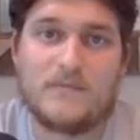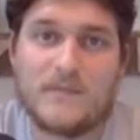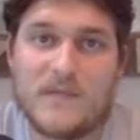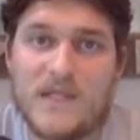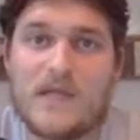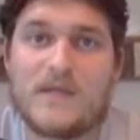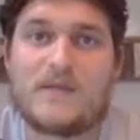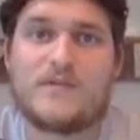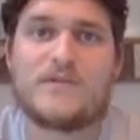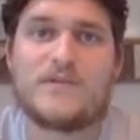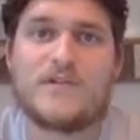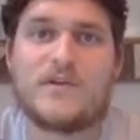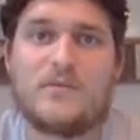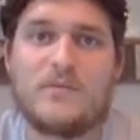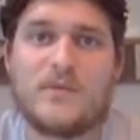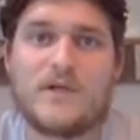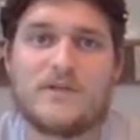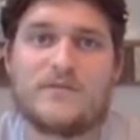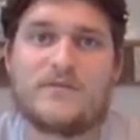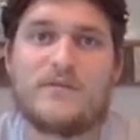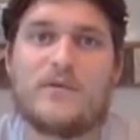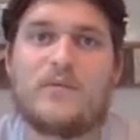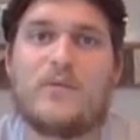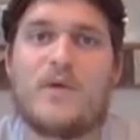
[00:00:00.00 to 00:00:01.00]
Thank you so
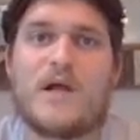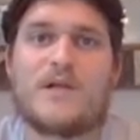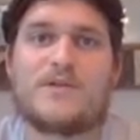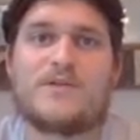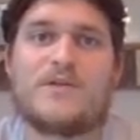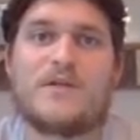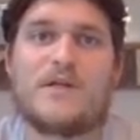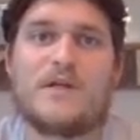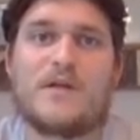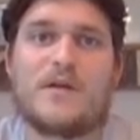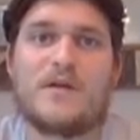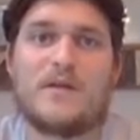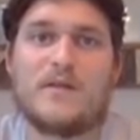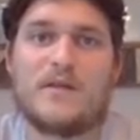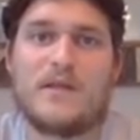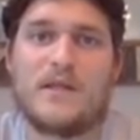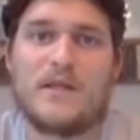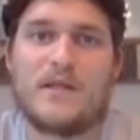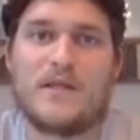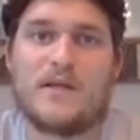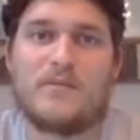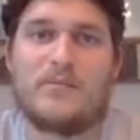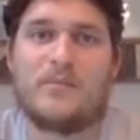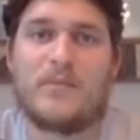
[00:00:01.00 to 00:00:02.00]
much for watching
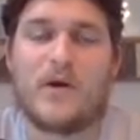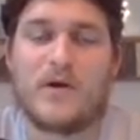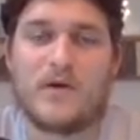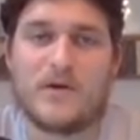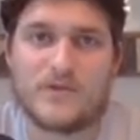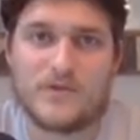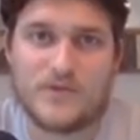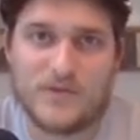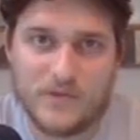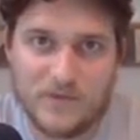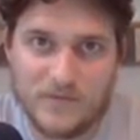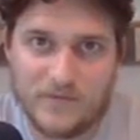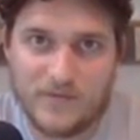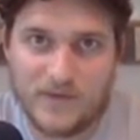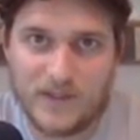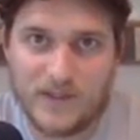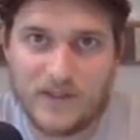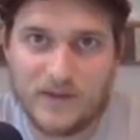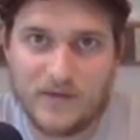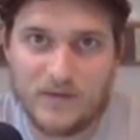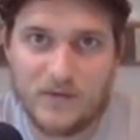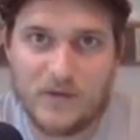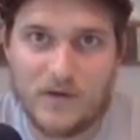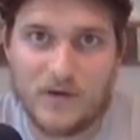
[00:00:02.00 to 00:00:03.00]
the part 2
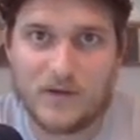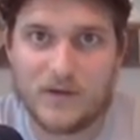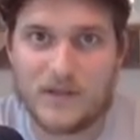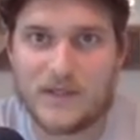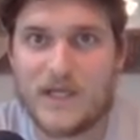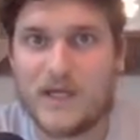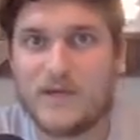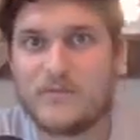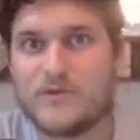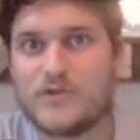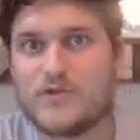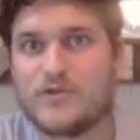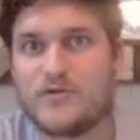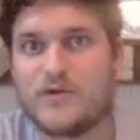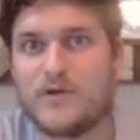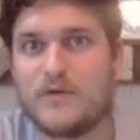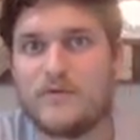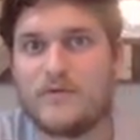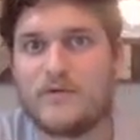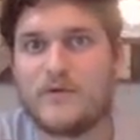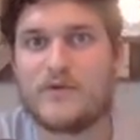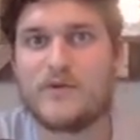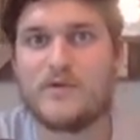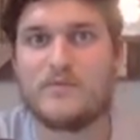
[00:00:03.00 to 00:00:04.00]
video on
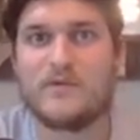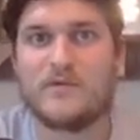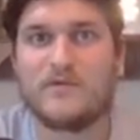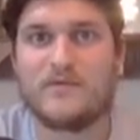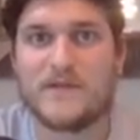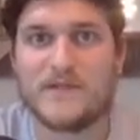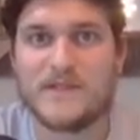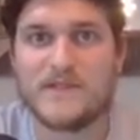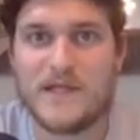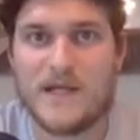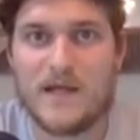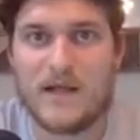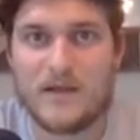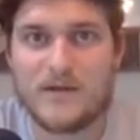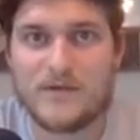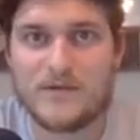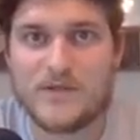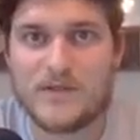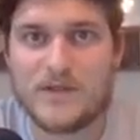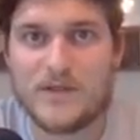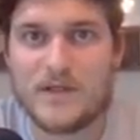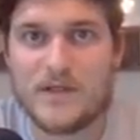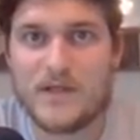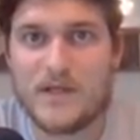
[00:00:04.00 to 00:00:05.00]
chemistry for human
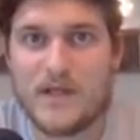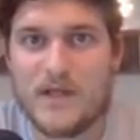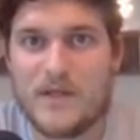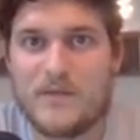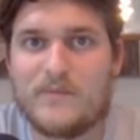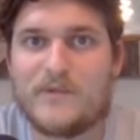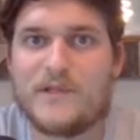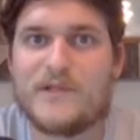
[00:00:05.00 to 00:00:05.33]
physiology.